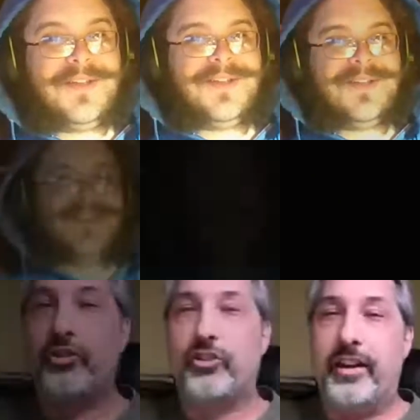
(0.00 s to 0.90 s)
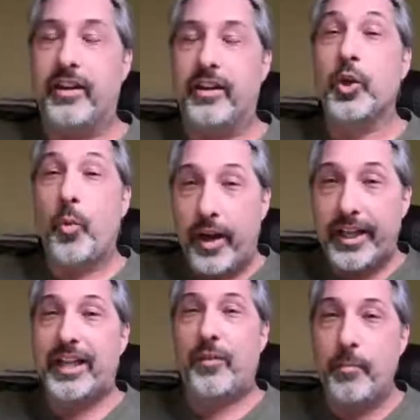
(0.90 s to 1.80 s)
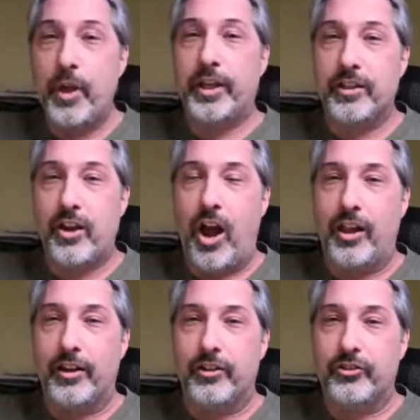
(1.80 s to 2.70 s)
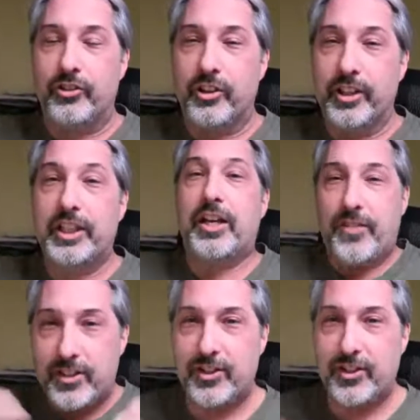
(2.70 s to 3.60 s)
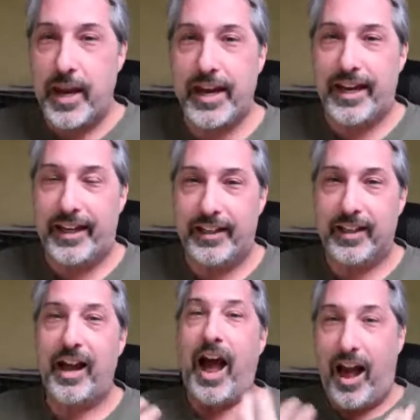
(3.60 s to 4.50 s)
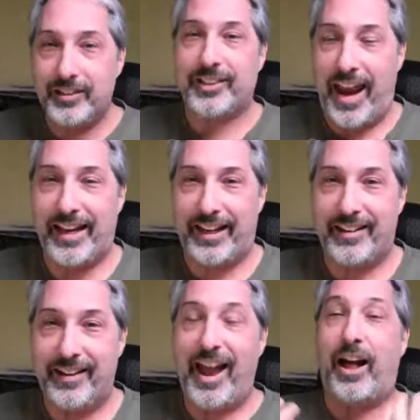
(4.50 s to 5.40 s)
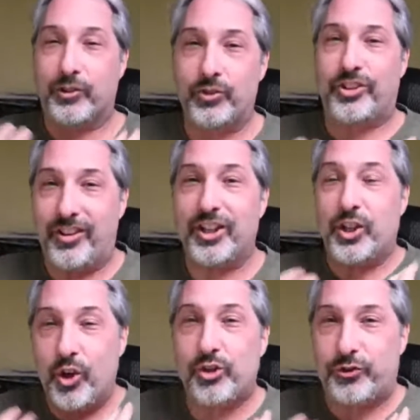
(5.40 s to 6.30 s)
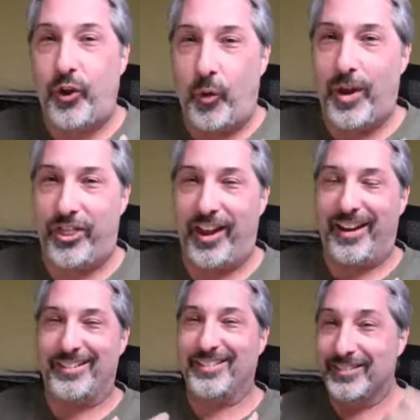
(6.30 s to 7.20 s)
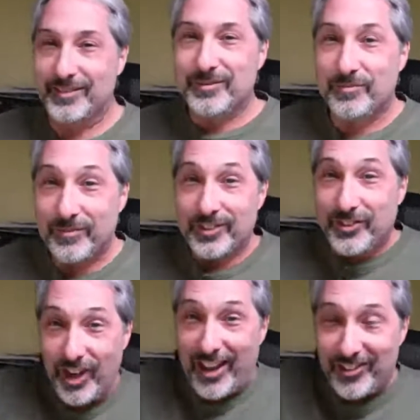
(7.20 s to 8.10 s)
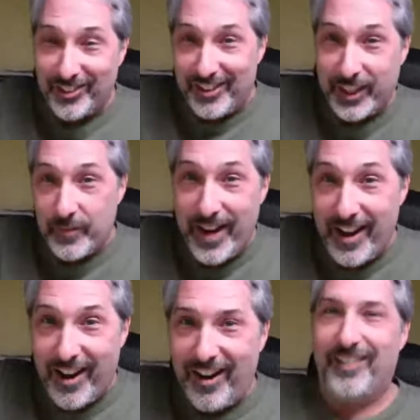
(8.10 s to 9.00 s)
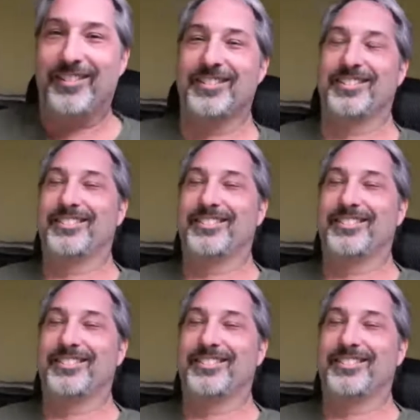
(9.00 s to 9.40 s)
Justin, you want to give $1 million? Give it to me. I'll take it. I'll do something useful with it. Justin, come here.